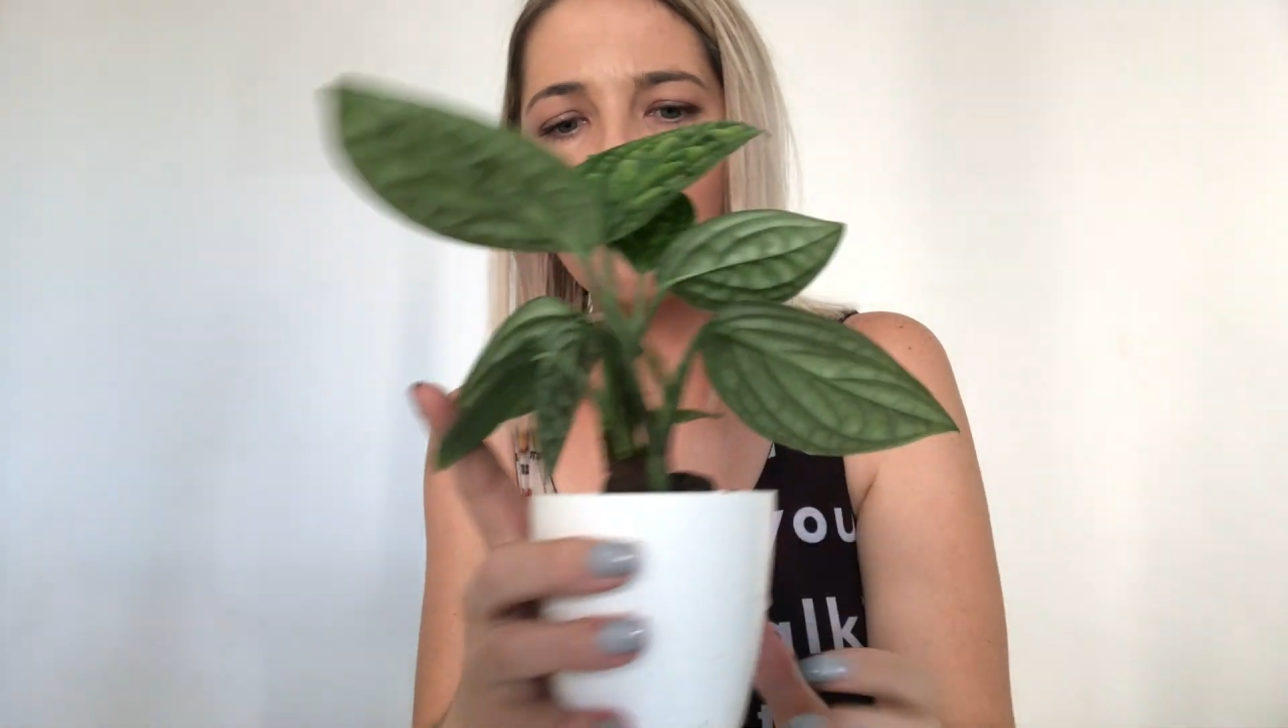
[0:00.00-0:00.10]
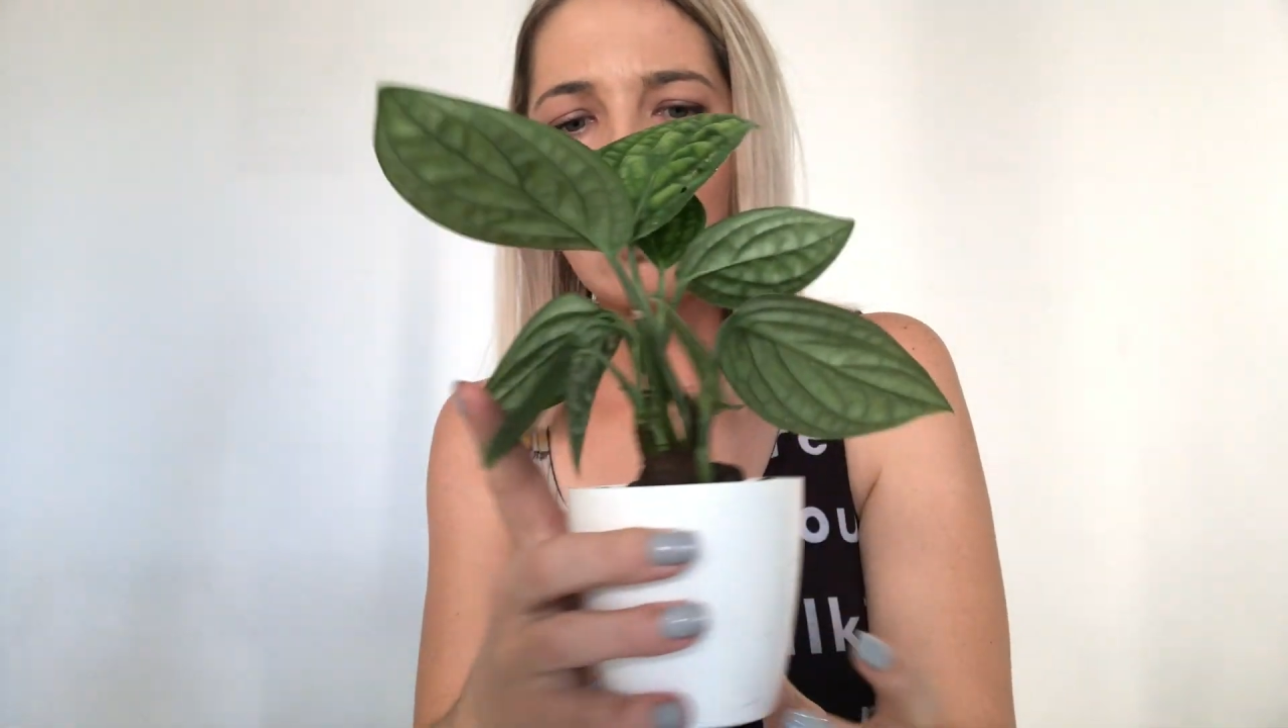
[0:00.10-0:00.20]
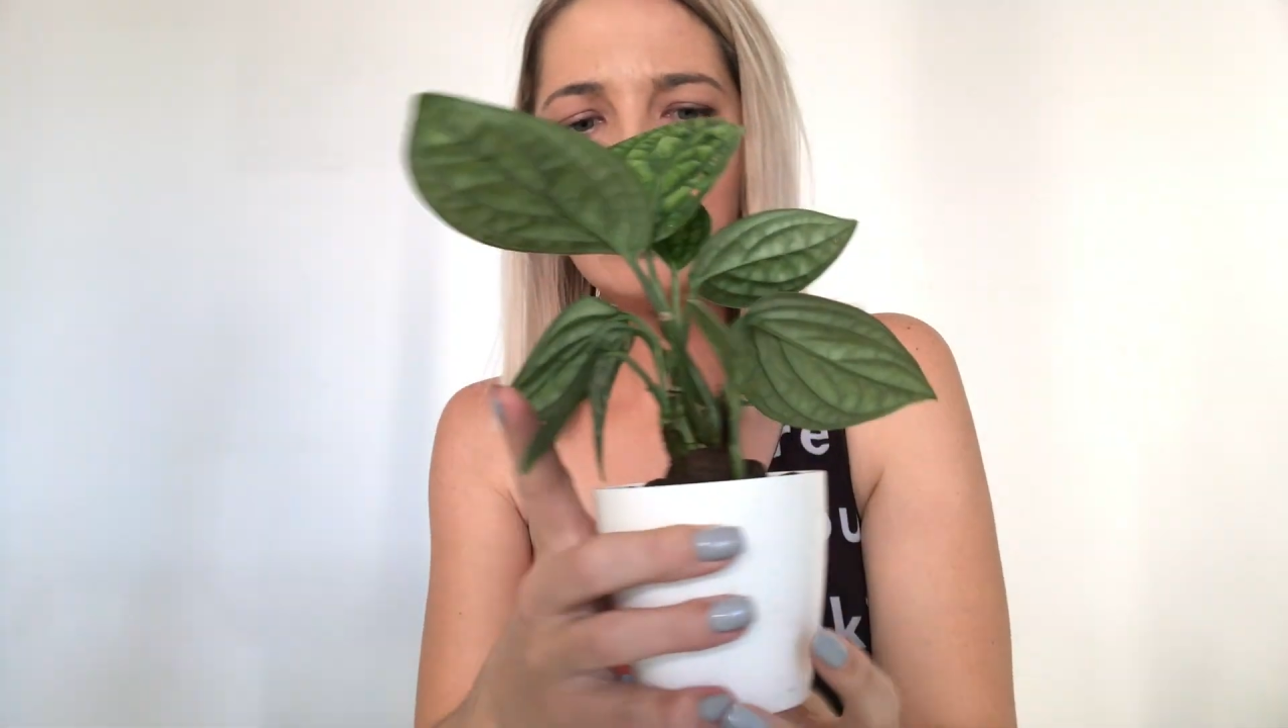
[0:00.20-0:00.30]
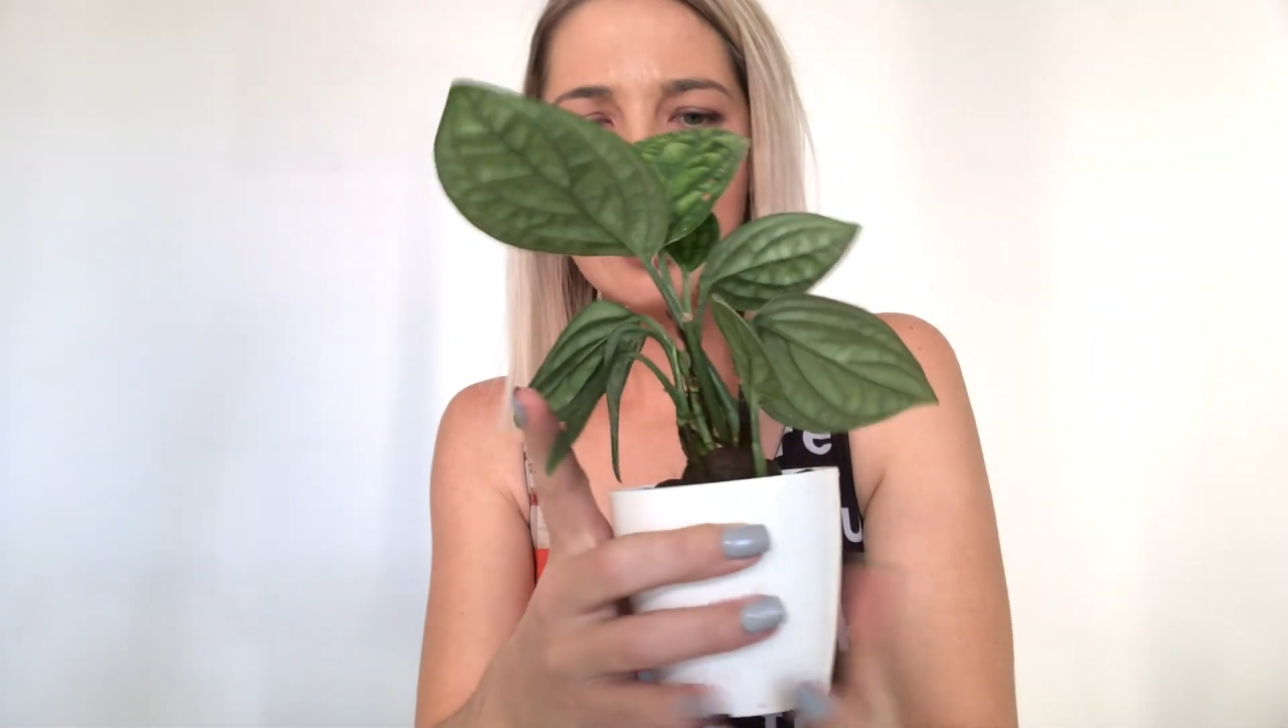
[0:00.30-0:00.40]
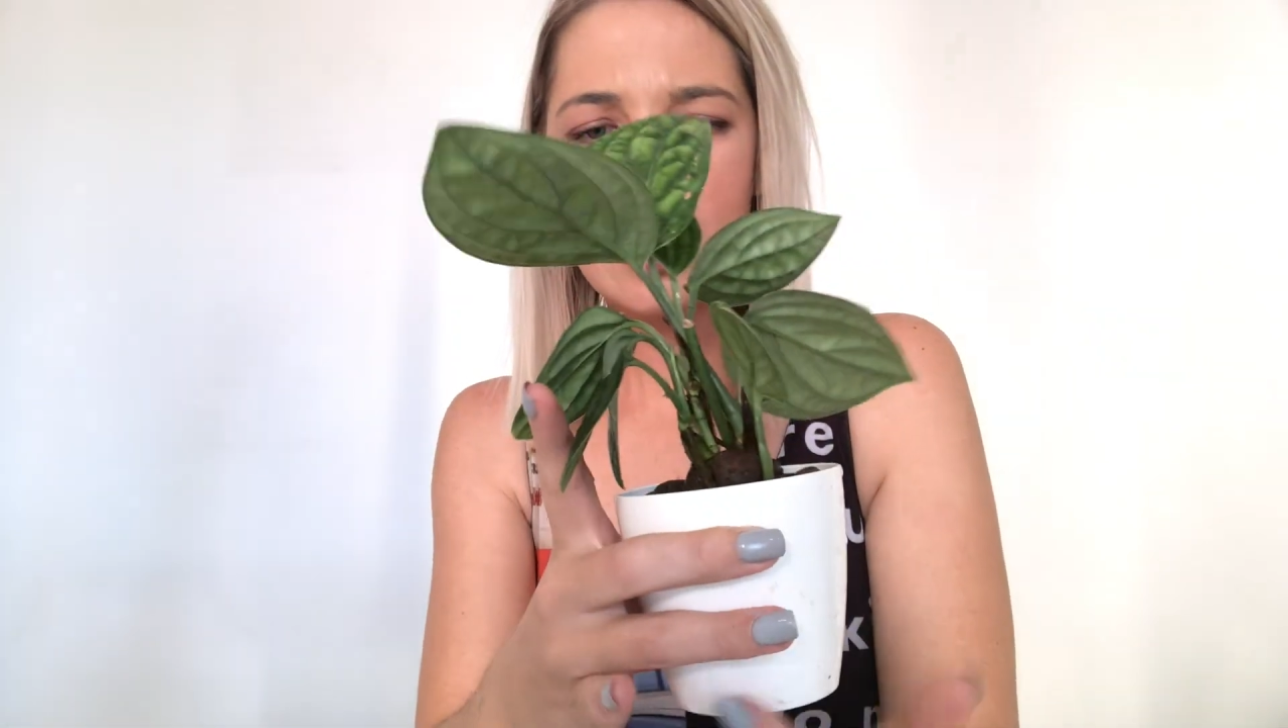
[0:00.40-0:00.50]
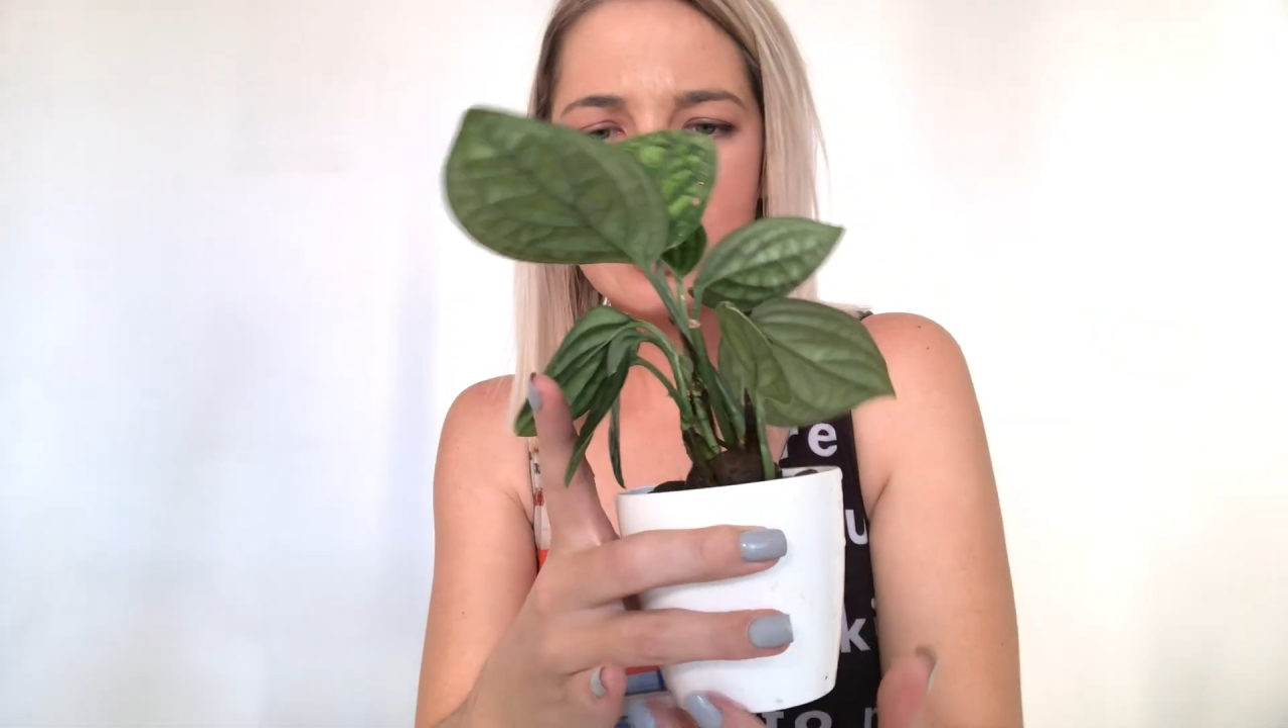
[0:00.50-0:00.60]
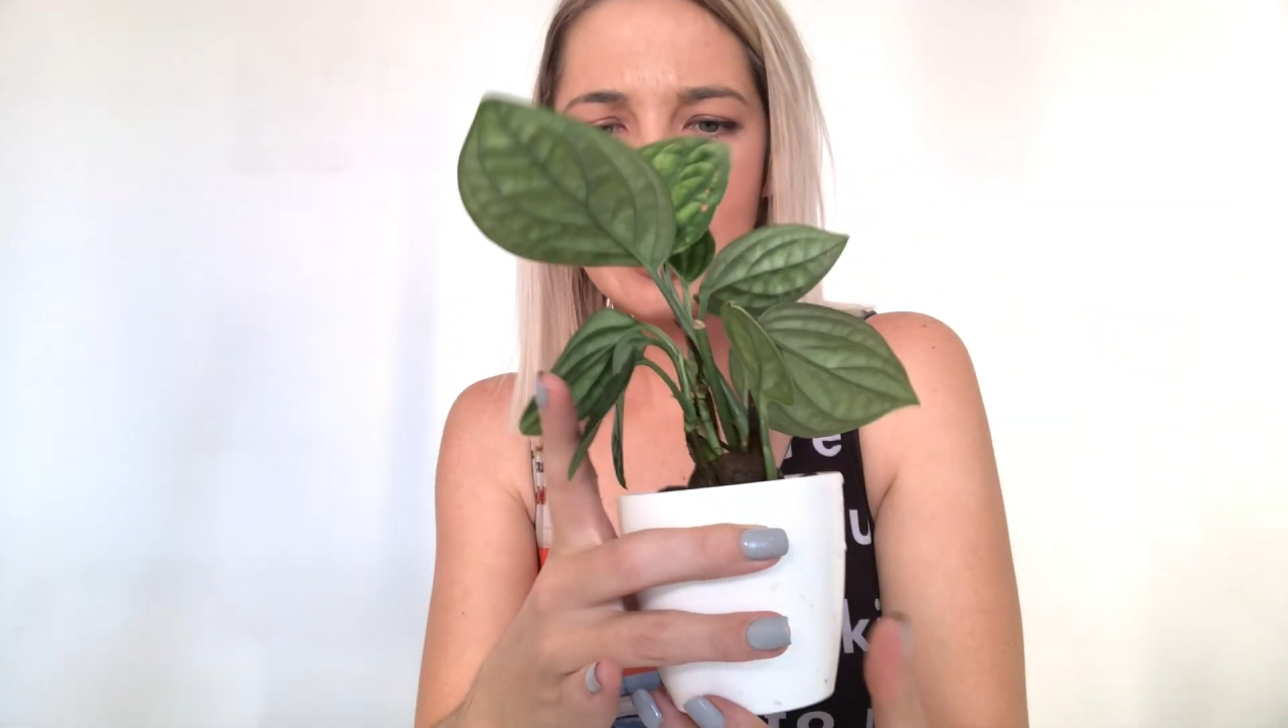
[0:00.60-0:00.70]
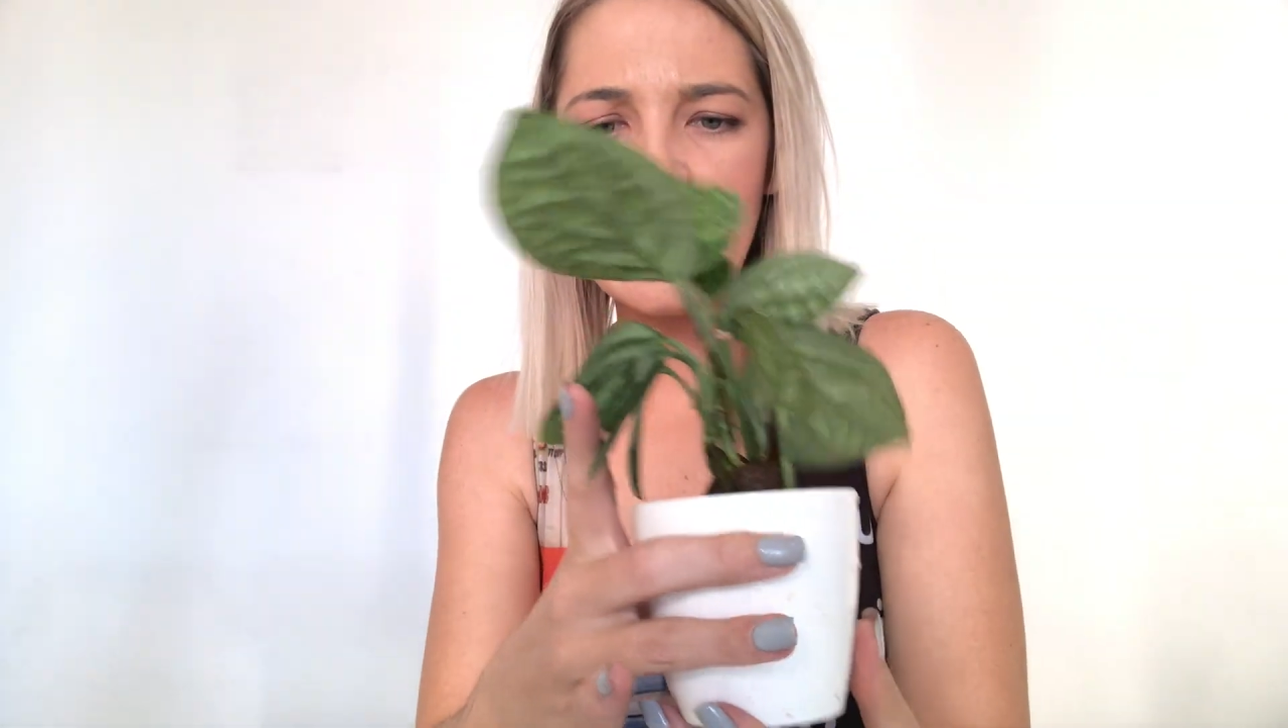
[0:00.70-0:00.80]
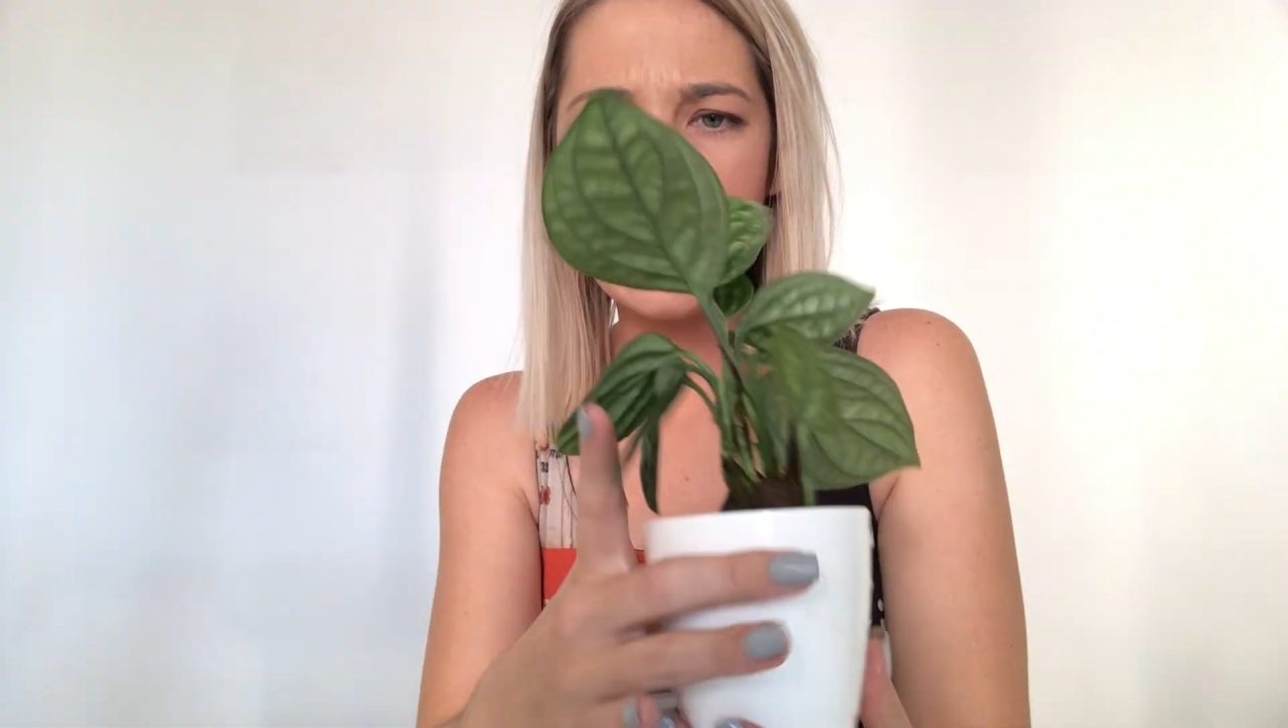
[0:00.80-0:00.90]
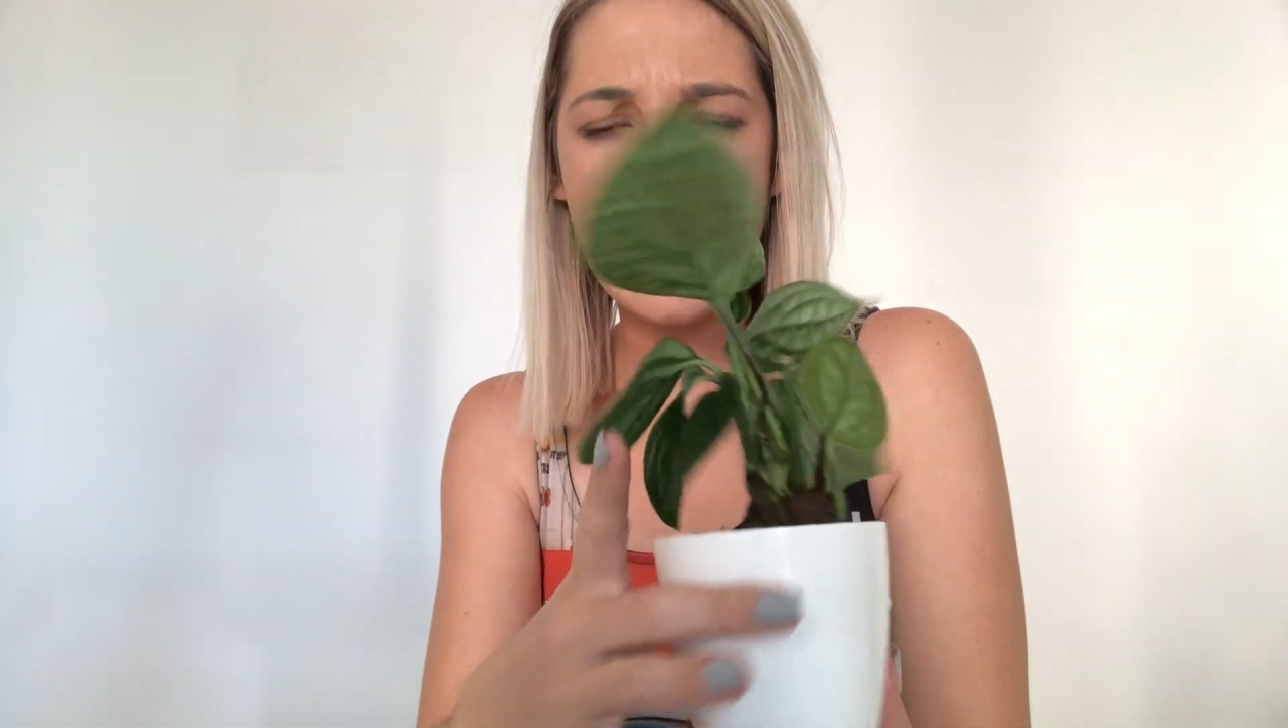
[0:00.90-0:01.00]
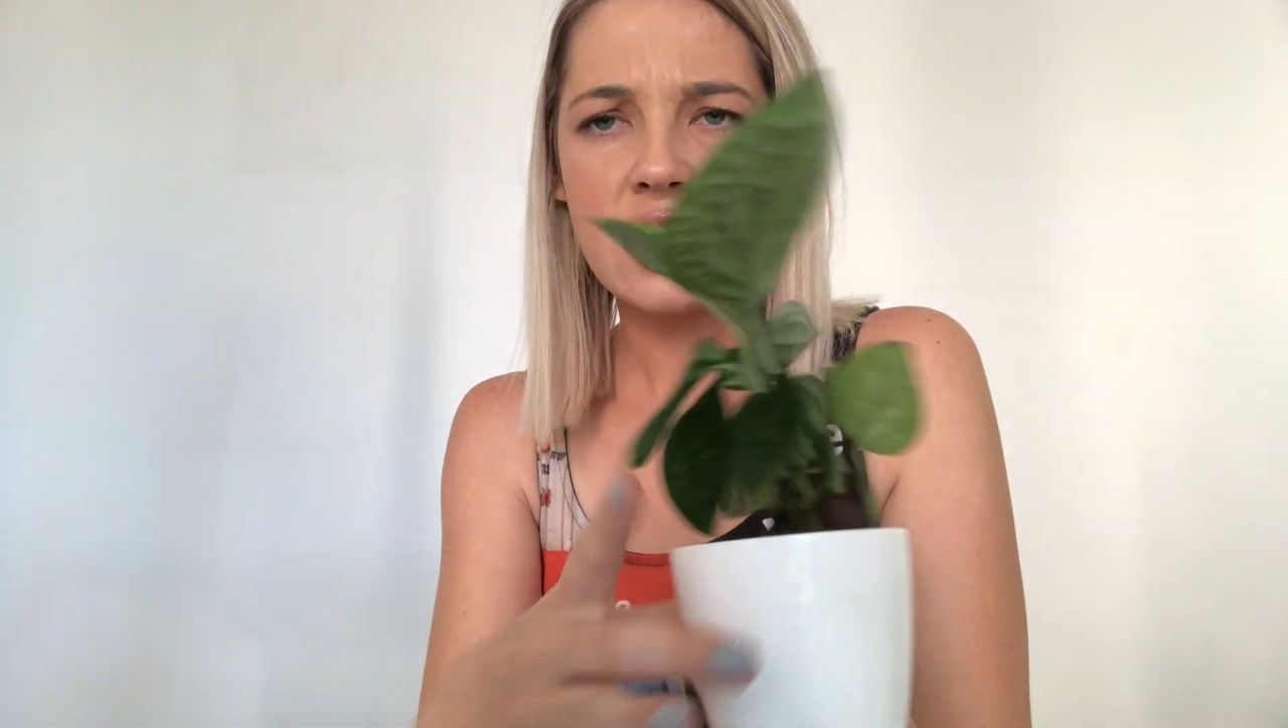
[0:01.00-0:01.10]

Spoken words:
rolled out like that,